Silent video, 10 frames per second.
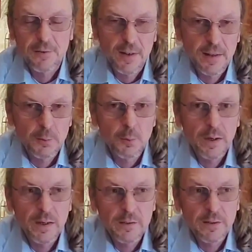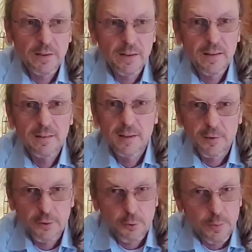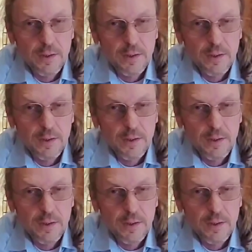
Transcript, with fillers: It's lightweight, does a